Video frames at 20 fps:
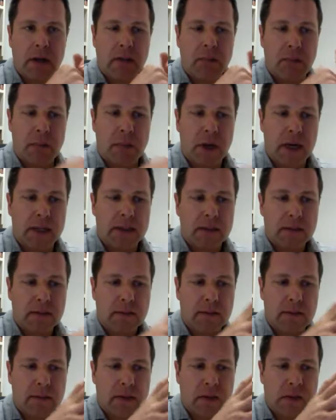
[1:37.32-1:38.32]
But
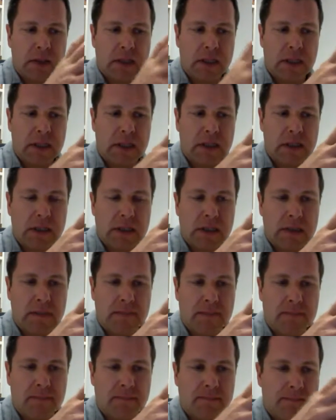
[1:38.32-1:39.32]
since
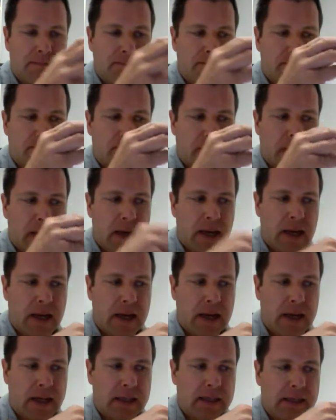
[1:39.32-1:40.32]

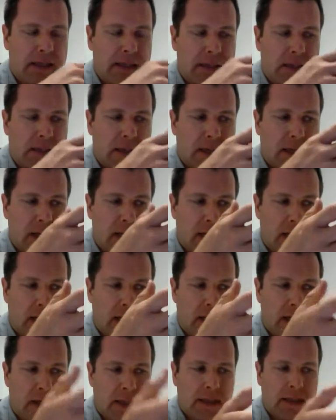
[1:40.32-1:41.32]
eggs
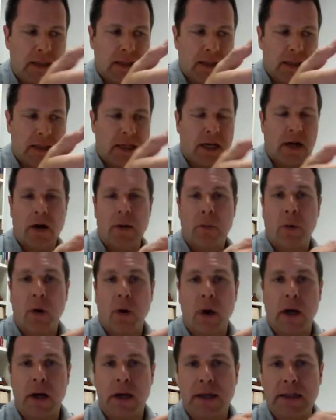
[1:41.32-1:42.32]
and dairy
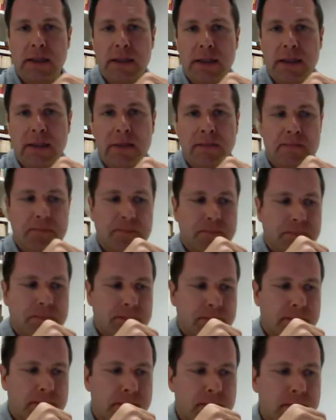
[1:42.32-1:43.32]
products
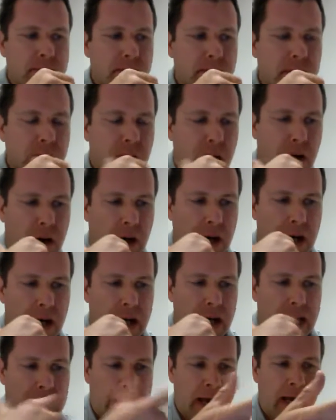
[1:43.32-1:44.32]

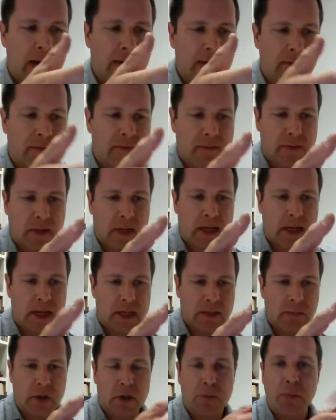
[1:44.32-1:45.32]
have
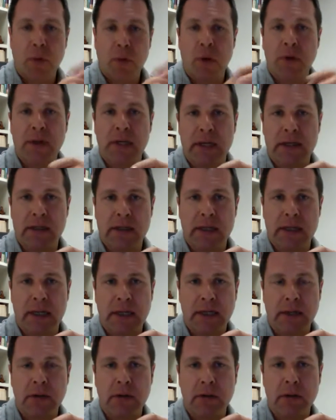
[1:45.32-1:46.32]
as much protein as they
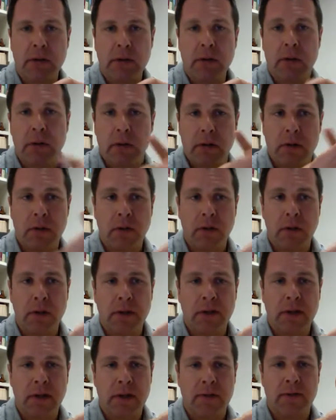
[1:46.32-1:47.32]
do, you
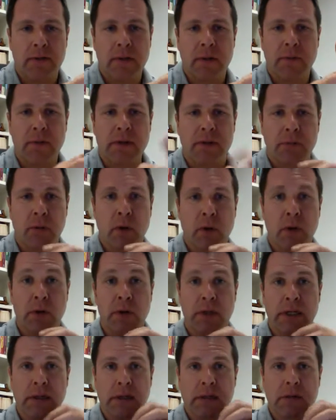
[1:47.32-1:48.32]
can think of them as a
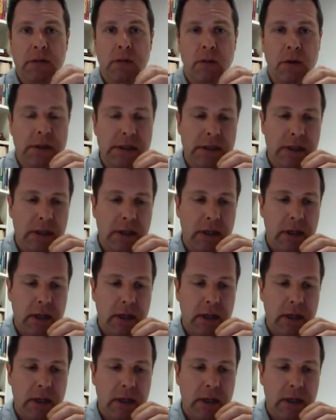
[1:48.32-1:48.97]
protein source.